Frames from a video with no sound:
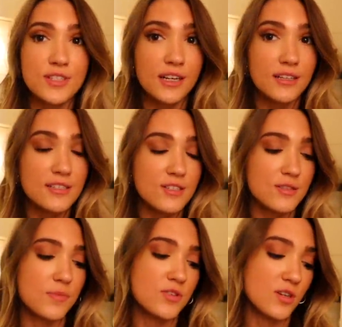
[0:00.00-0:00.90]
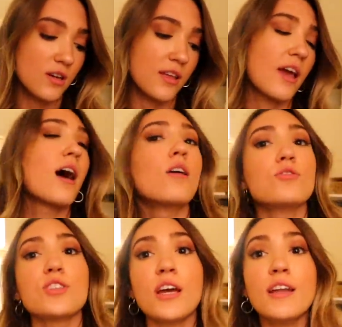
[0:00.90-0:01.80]
I'm just gonna listen to some music on the
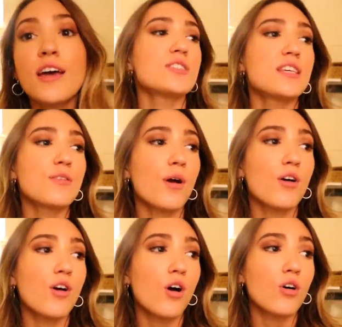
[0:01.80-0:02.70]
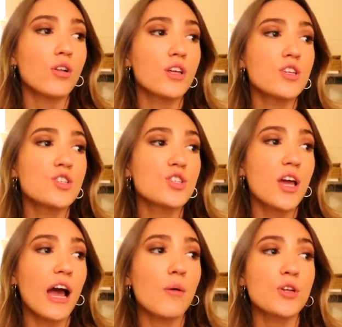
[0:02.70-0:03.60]
couch and just think about in college
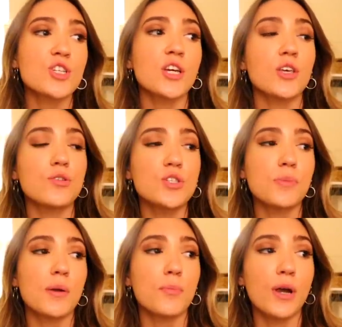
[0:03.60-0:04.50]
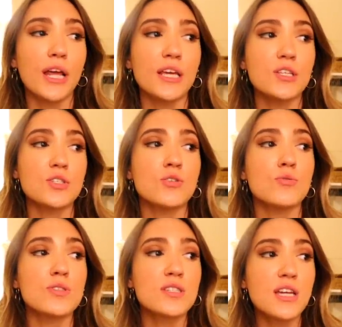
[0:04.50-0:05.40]
how much I used my brain
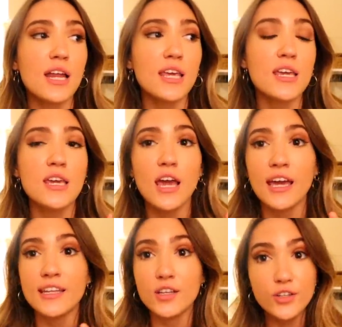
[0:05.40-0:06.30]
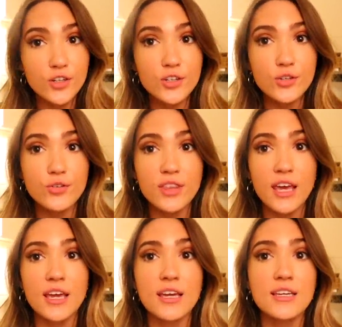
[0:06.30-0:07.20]
to study and learn new
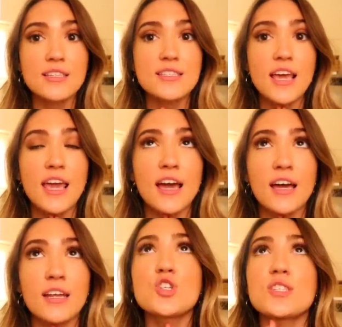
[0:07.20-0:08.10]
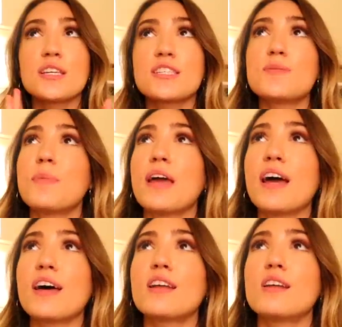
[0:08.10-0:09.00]
things and just
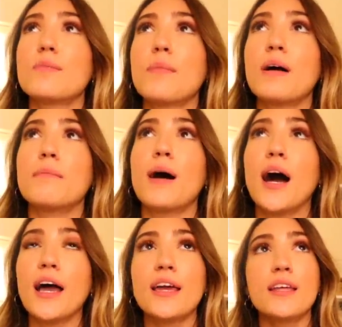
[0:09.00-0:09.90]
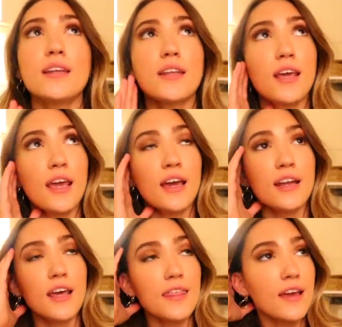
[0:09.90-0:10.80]
expand my mind.
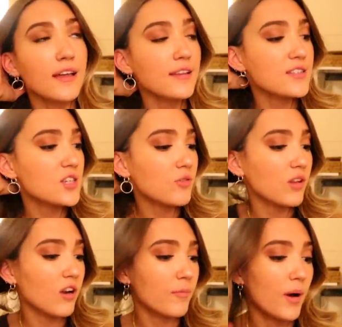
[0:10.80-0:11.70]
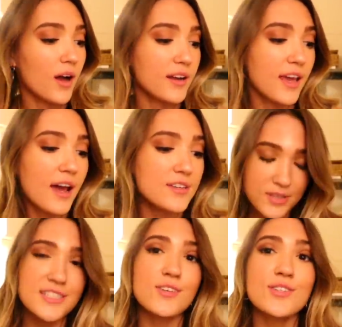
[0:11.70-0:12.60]
And I think I listened to a lot of podcasts,
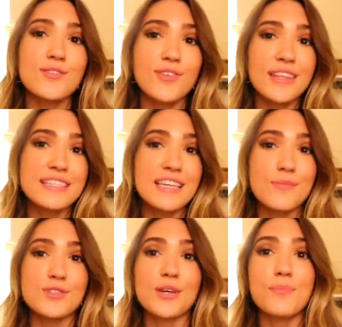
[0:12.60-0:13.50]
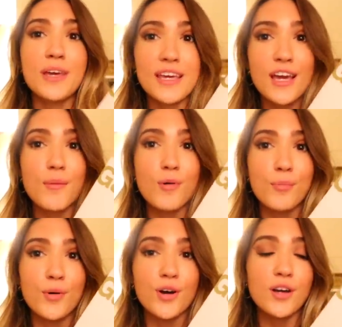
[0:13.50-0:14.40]
but it still doesn't feel the same as like picking up a
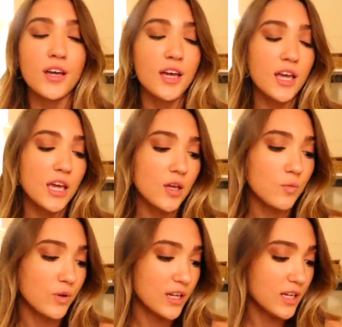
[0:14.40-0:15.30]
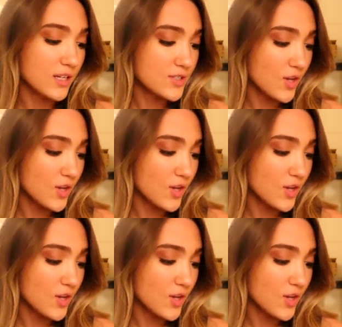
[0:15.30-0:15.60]
book and reading.